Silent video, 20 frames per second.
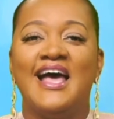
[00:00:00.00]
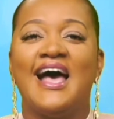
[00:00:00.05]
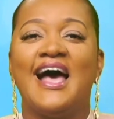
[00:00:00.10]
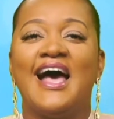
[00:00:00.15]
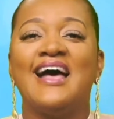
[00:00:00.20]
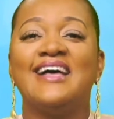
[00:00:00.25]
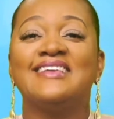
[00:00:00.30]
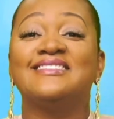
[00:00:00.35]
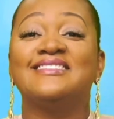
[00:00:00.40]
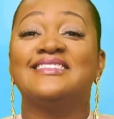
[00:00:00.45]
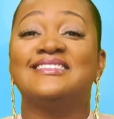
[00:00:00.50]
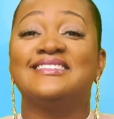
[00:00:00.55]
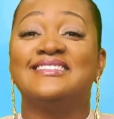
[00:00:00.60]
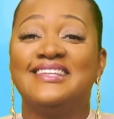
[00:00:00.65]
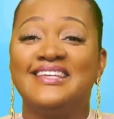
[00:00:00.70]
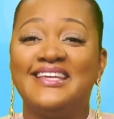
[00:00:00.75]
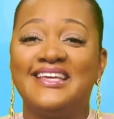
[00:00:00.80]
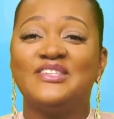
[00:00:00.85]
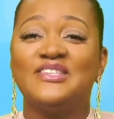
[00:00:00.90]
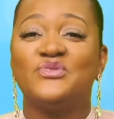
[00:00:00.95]
As the
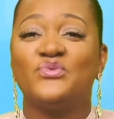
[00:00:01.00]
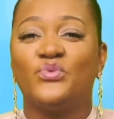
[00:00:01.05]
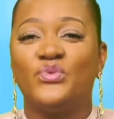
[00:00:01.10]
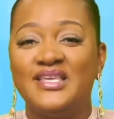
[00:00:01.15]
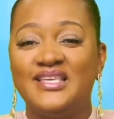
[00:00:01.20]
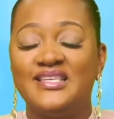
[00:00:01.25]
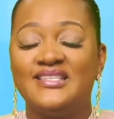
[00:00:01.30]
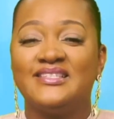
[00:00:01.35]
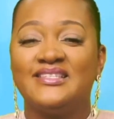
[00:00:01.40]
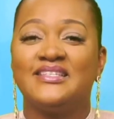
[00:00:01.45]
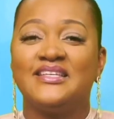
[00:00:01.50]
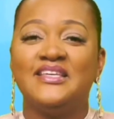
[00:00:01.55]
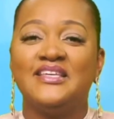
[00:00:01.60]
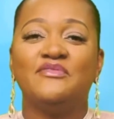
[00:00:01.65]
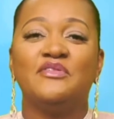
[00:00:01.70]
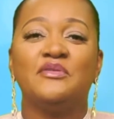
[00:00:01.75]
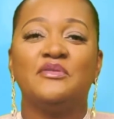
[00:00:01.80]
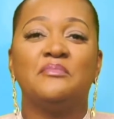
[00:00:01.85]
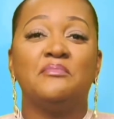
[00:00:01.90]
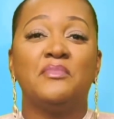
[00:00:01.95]
days, weeks, and
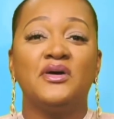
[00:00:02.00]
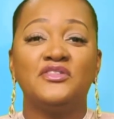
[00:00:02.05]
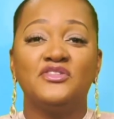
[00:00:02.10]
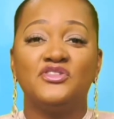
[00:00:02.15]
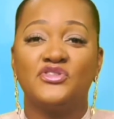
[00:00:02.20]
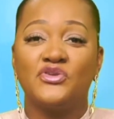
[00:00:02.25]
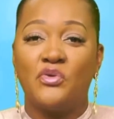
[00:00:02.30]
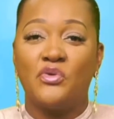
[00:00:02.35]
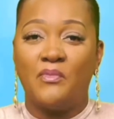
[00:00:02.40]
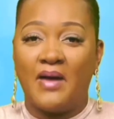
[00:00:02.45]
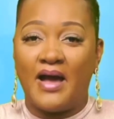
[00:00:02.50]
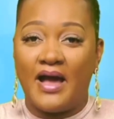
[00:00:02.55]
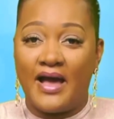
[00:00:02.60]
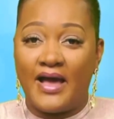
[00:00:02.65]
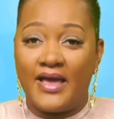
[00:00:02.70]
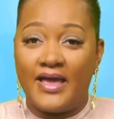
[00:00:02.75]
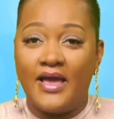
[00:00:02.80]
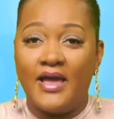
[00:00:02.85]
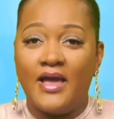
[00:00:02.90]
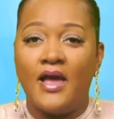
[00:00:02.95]
even months go
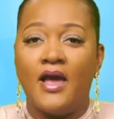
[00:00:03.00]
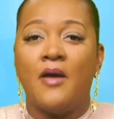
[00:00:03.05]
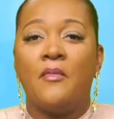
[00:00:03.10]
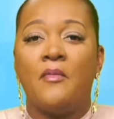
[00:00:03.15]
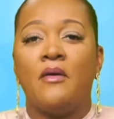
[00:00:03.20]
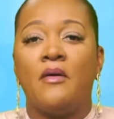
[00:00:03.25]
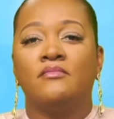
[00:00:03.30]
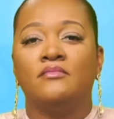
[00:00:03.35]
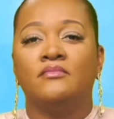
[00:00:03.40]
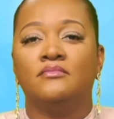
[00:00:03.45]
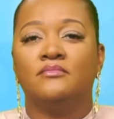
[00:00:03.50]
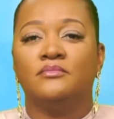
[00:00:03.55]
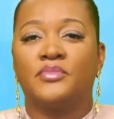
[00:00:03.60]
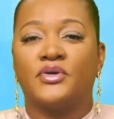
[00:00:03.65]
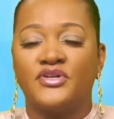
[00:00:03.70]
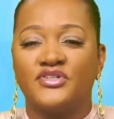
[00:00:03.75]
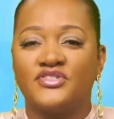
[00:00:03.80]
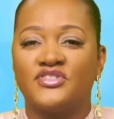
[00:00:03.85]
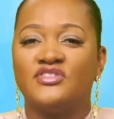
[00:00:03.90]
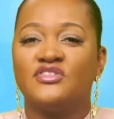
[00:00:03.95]
by,
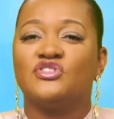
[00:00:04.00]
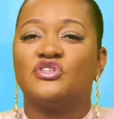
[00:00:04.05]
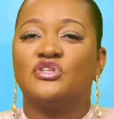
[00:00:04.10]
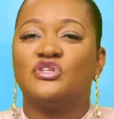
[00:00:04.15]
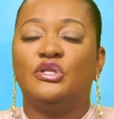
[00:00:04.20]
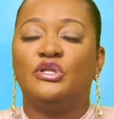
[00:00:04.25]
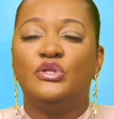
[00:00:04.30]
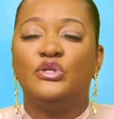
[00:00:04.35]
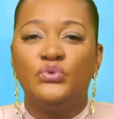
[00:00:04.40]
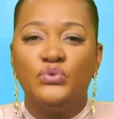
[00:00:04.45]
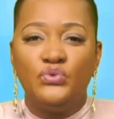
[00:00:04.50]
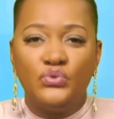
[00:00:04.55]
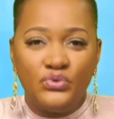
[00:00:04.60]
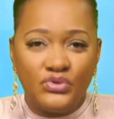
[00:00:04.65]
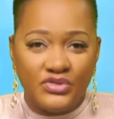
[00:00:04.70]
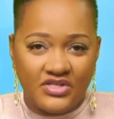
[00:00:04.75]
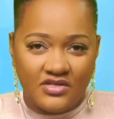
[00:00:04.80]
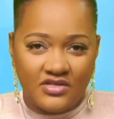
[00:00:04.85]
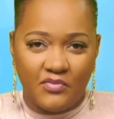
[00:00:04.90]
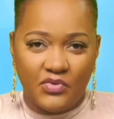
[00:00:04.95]
persons
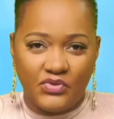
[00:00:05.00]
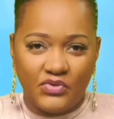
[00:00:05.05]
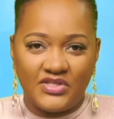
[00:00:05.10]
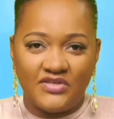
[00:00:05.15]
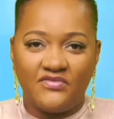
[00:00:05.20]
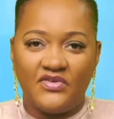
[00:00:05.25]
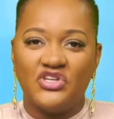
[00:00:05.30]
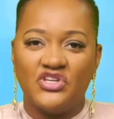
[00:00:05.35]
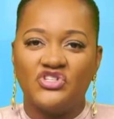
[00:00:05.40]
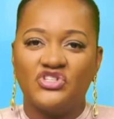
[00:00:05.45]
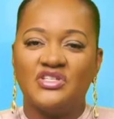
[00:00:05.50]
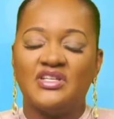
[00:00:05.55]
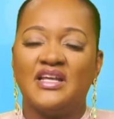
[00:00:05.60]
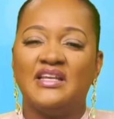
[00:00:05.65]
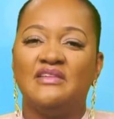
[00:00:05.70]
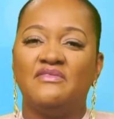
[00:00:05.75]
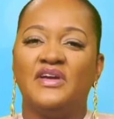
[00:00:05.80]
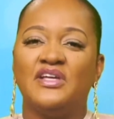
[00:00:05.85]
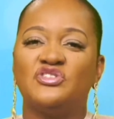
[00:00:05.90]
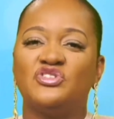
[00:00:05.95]
lose motivation and
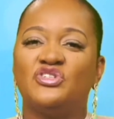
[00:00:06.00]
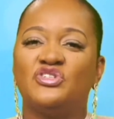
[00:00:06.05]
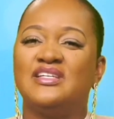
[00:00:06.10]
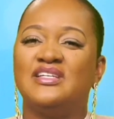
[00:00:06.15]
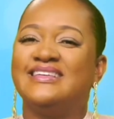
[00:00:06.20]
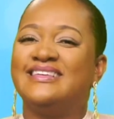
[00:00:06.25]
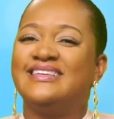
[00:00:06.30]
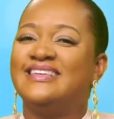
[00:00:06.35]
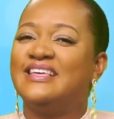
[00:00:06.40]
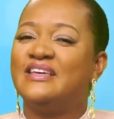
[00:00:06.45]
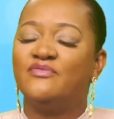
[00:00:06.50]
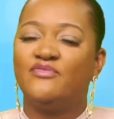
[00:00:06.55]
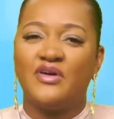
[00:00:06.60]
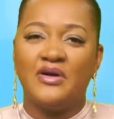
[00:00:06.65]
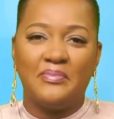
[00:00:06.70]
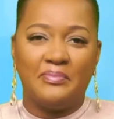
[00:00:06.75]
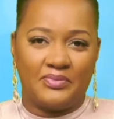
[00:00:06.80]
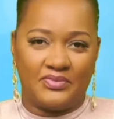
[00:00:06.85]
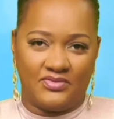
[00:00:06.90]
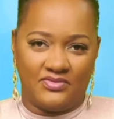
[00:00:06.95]
eventually give
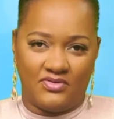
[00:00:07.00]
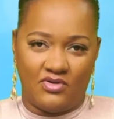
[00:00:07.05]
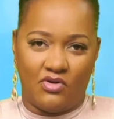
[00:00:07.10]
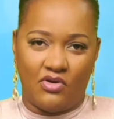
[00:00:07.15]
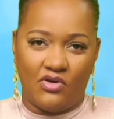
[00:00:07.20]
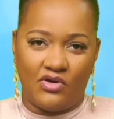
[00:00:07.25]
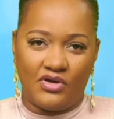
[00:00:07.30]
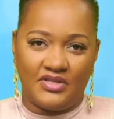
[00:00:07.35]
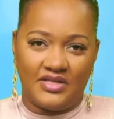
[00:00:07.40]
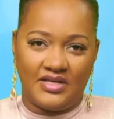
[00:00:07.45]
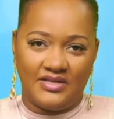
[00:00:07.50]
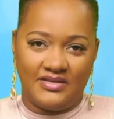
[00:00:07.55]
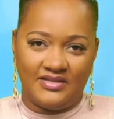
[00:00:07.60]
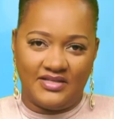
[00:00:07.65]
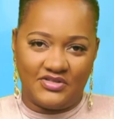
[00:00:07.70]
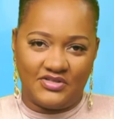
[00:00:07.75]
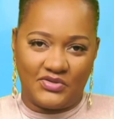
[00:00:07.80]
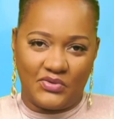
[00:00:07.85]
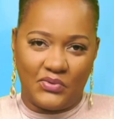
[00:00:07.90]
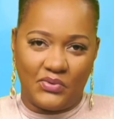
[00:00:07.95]
up on
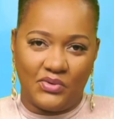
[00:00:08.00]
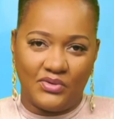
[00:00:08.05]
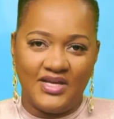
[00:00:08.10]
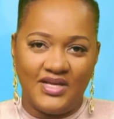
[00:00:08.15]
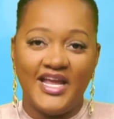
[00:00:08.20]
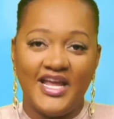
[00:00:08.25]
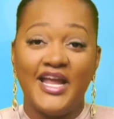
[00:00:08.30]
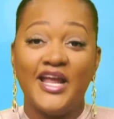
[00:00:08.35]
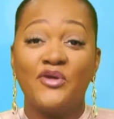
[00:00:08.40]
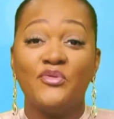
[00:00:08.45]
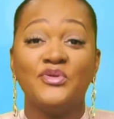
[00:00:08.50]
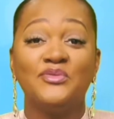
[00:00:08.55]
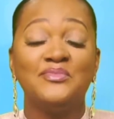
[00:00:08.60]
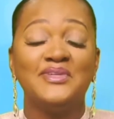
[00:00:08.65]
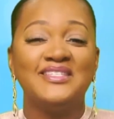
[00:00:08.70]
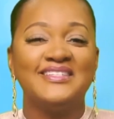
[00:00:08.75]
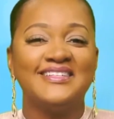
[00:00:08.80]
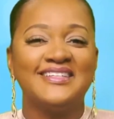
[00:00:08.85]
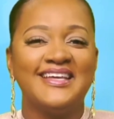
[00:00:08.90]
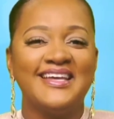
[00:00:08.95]
this goal. Here with me
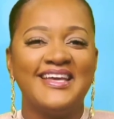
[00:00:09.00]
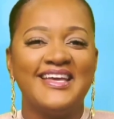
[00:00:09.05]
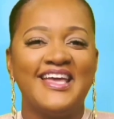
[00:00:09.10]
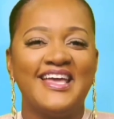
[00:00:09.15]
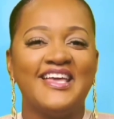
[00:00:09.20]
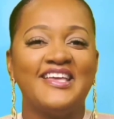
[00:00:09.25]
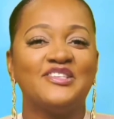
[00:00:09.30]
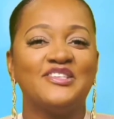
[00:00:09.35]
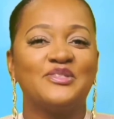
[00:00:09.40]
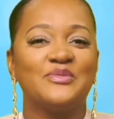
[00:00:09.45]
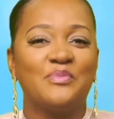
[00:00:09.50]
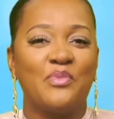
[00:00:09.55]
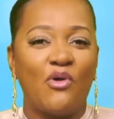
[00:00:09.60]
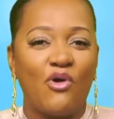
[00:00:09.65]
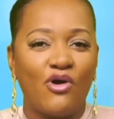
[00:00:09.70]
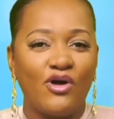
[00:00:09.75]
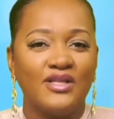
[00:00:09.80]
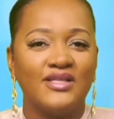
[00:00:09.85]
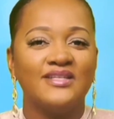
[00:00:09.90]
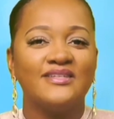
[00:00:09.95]
today is
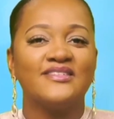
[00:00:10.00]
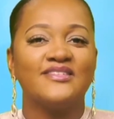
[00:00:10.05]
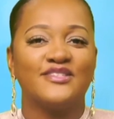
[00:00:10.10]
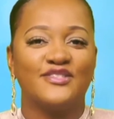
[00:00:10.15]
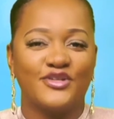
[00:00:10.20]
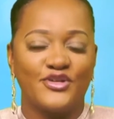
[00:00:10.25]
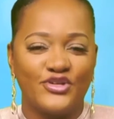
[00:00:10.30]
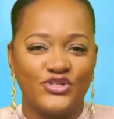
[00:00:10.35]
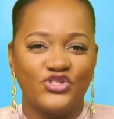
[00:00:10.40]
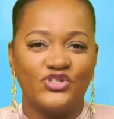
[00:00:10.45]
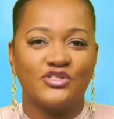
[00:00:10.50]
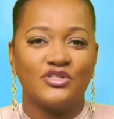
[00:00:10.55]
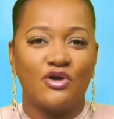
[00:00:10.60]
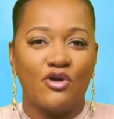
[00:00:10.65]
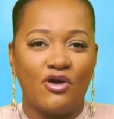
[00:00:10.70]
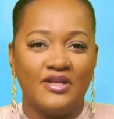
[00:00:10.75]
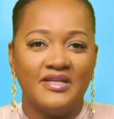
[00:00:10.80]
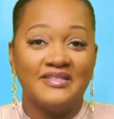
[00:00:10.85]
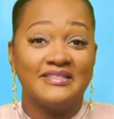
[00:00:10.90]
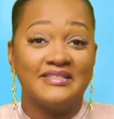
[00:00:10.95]
Paula Surgeon
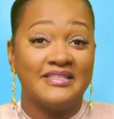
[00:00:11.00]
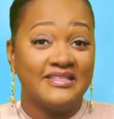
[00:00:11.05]
Collins.